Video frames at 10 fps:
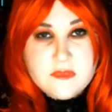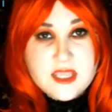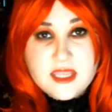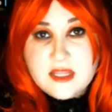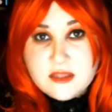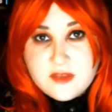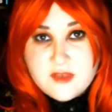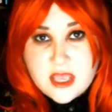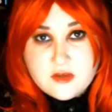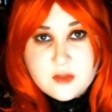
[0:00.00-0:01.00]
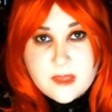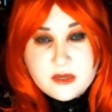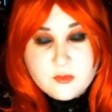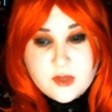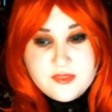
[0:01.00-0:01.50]
And I love how no matter
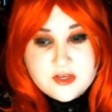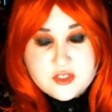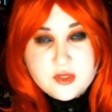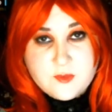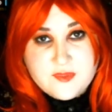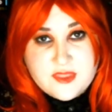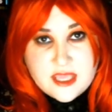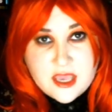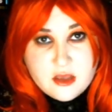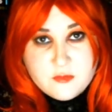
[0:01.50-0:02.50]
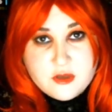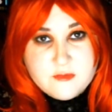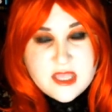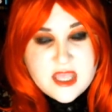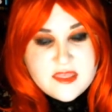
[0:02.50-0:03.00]
what they're doing with the album,
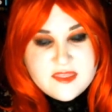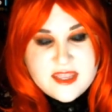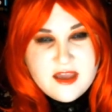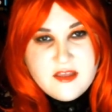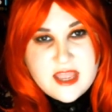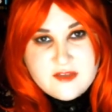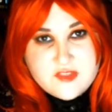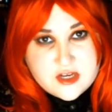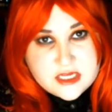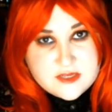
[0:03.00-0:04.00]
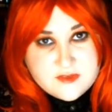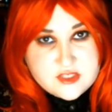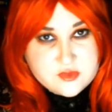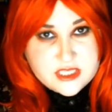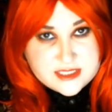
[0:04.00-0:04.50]
they all have their
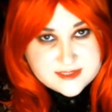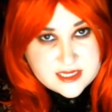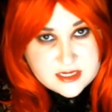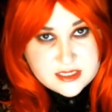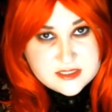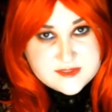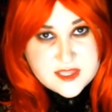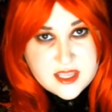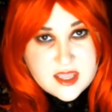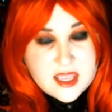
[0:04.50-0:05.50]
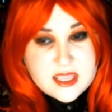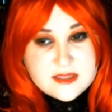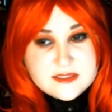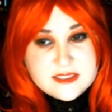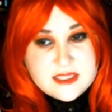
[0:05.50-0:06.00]
individual aesthetics,
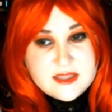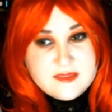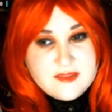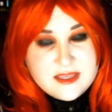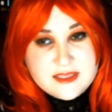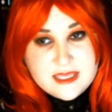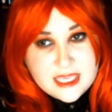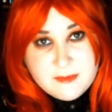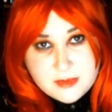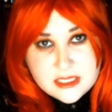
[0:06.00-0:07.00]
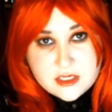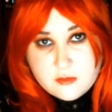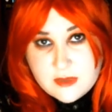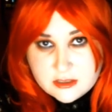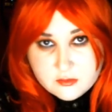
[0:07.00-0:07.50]
and they keep it no
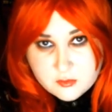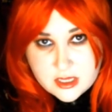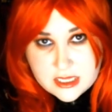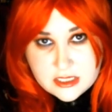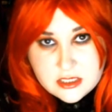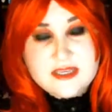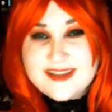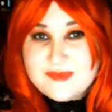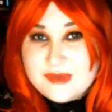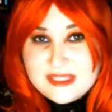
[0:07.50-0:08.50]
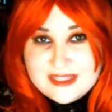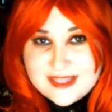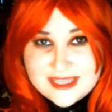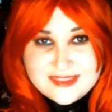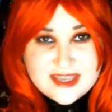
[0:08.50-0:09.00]
matter what. And I really
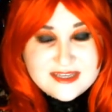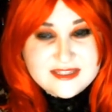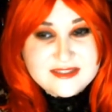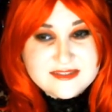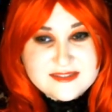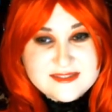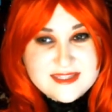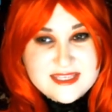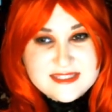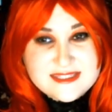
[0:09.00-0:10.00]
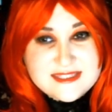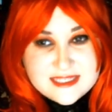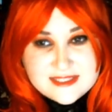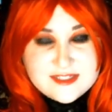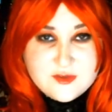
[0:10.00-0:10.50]
like that. It
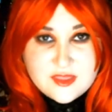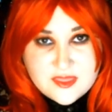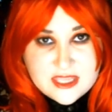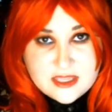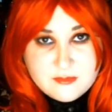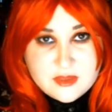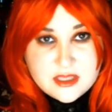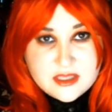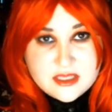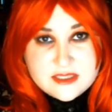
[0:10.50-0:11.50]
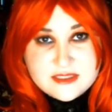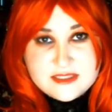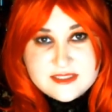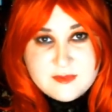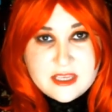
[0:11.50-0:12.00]
sticks to a theme
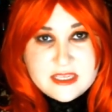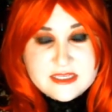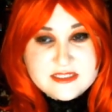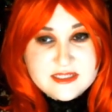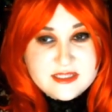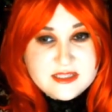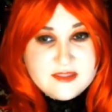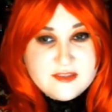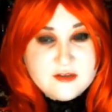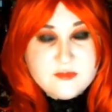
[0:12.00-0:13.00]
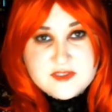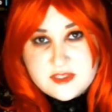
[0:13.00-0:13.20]
despite their music